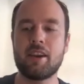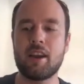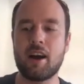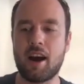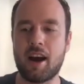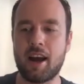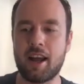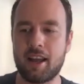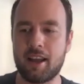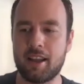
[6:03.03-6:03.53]

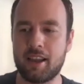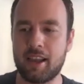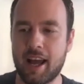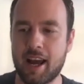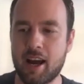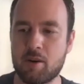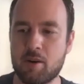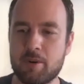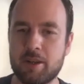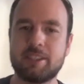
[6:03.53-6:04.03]
I
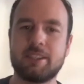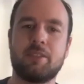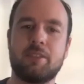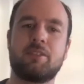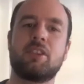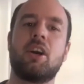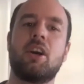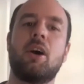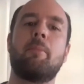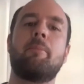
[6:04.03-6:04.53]
allow myself
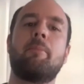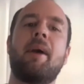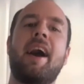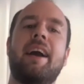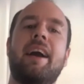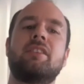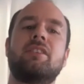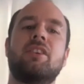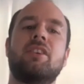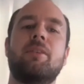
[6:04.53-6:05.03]
to come
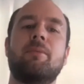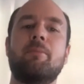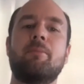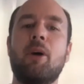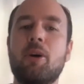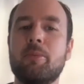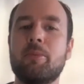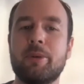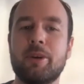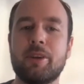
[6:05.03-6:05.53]
back to the
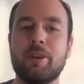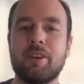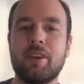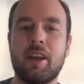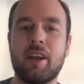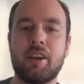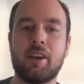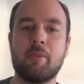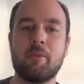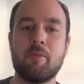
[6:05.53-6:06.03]
moment
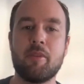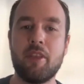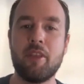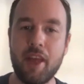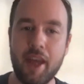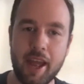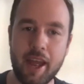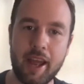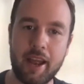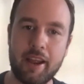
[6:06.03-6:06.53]
and I'm
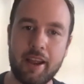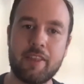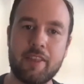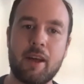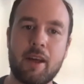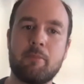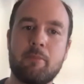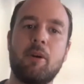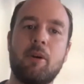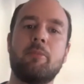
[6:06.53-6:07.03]
there in
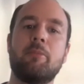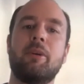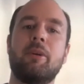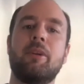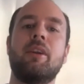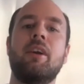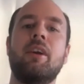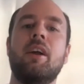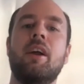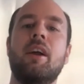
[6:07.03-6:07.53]
that moment,